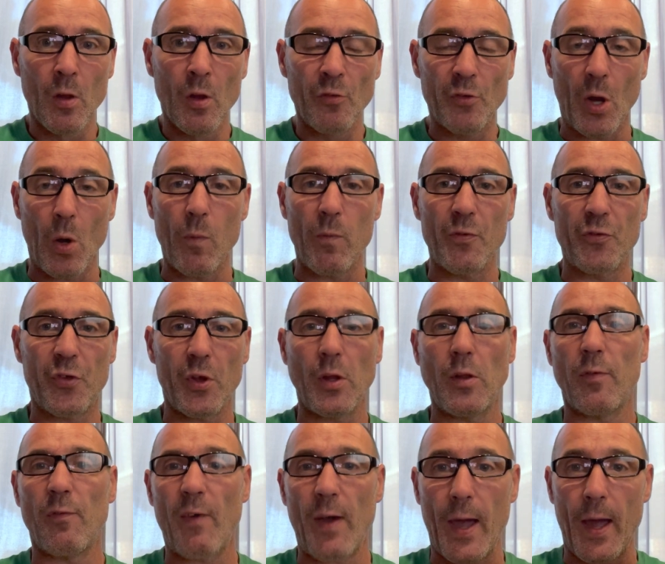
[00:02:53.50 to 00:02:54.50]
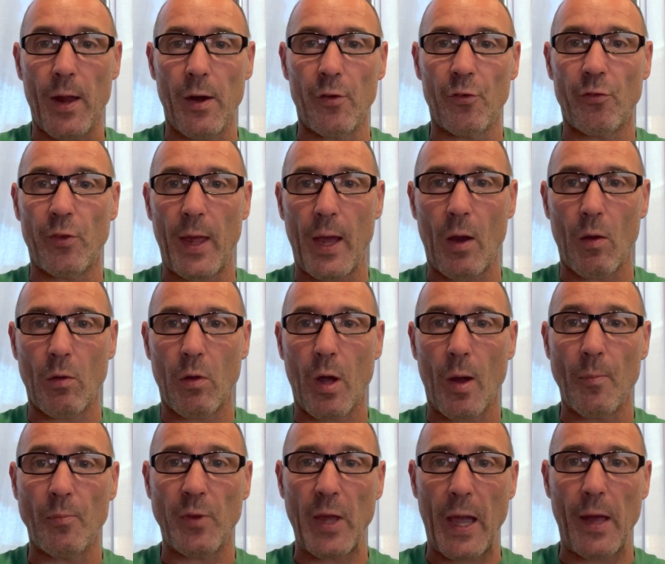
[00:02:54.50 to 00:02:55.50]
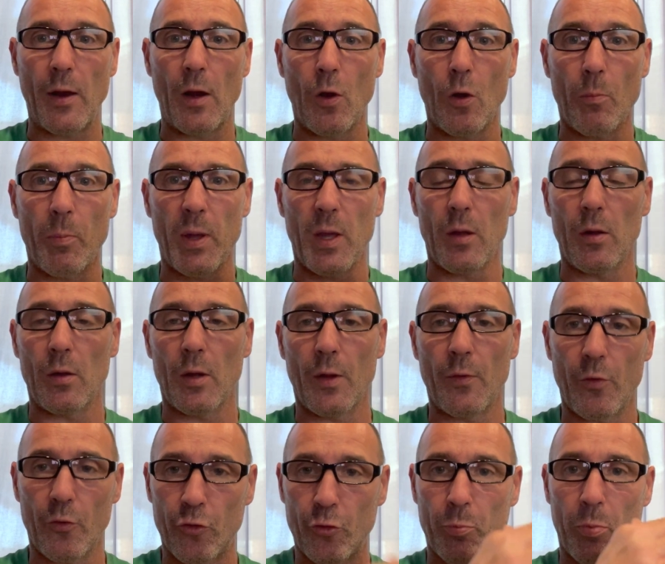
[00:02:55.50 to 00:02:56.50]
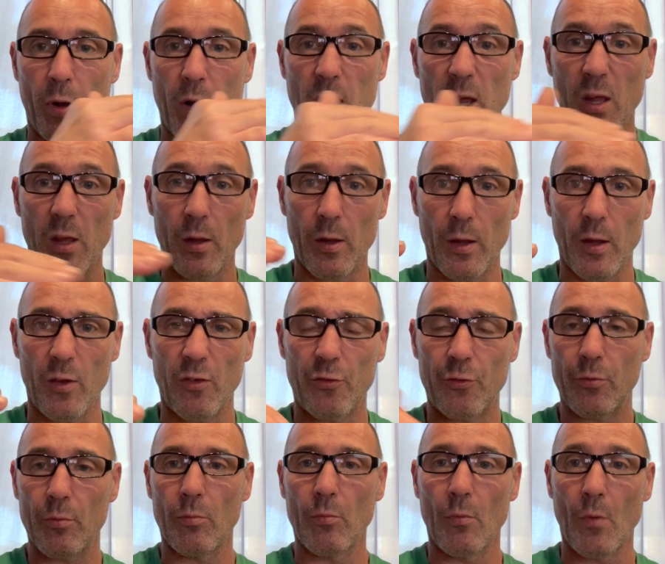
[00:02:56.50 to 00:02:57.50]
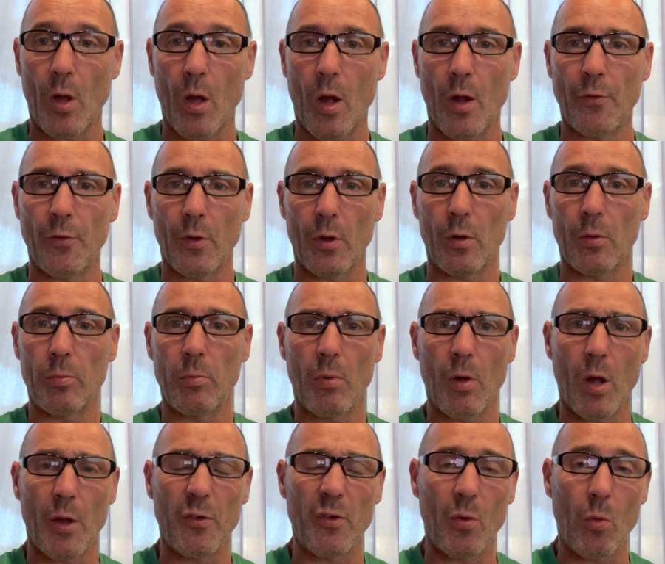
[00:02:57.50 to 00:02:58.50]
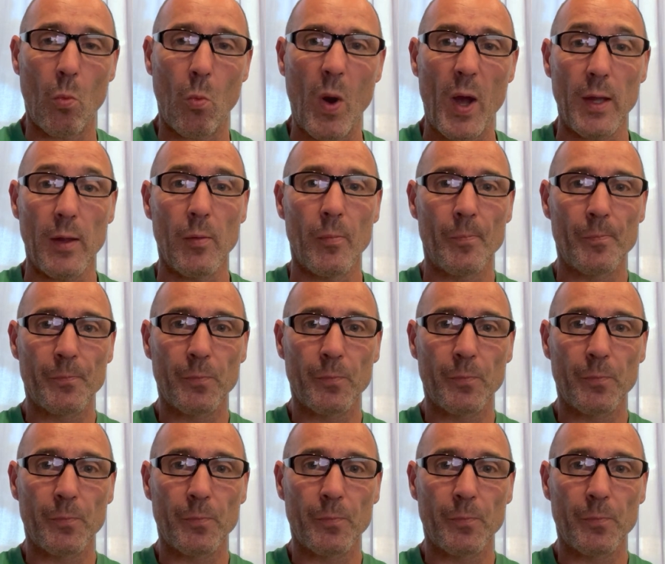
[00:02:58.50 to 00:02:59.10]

So obviously the van has now come down a little bit, and the spring is under weight.